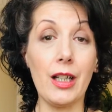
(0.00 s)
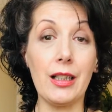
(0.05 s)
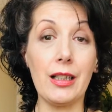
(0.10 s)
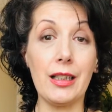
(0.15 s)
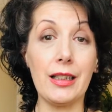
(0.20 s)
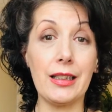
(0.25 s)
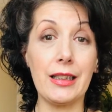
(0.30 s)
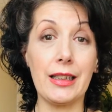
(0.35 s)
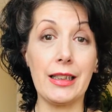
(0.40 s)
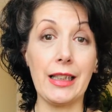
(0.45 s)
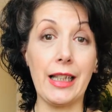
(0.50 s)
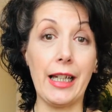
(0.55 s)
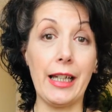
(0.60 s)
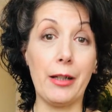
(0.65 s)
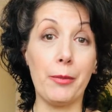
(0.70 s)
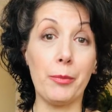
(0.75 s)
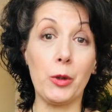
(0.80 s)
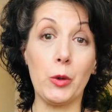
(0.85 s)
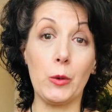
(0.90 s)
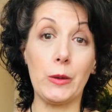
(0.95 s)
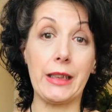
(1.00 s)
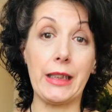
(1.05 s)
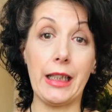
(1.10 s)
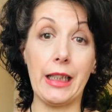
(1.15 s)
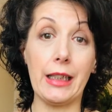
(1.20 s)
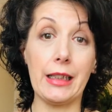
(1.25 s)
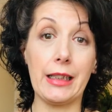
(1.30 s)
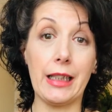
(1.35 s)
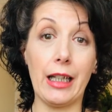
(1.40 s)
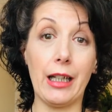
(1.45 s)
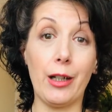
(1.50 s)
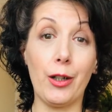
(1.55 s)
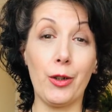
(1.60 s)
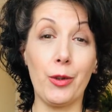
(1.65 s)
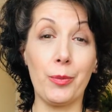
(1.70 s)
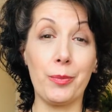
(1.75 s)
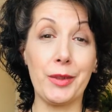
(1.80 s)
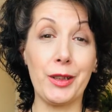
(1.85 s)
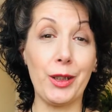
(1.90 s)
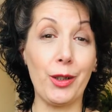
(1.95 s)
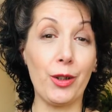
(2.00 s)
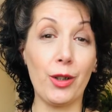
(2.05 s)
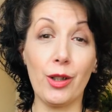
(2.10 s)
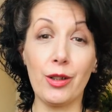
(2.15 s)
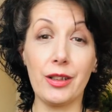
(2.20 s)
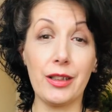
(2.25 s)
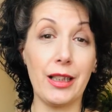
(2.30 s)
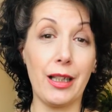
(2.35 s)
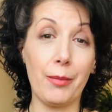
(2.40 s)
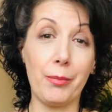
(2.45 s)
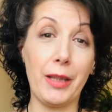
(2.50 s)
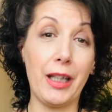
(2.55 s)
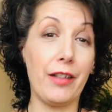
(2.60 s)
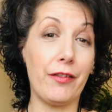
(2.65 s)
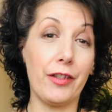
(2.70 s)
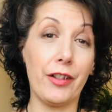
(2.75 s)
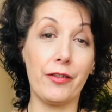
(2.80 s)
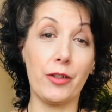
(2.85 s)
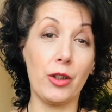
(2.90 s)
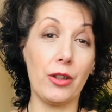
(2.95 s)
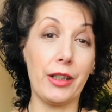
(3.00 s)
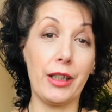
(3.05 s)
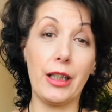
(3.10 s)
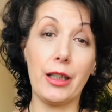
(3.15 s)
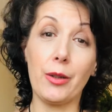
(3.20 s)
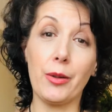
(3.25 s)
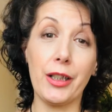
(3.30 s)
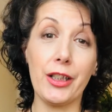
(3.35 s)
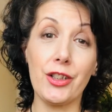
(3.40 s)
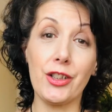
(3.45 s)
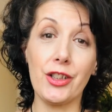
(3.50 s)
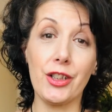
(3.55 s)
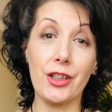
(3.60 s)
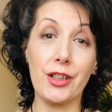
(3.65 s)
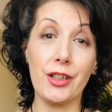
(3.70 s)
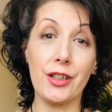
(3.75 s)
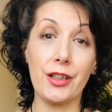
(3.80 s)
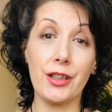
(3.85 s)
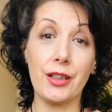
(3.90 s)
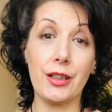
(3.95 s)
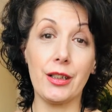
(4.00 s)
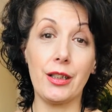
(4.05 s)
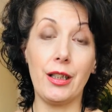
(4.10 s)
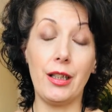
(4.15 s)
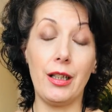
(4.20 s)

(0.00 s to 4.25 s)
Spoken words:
as I say, I'm always here to help, so contact me if you've got any questions.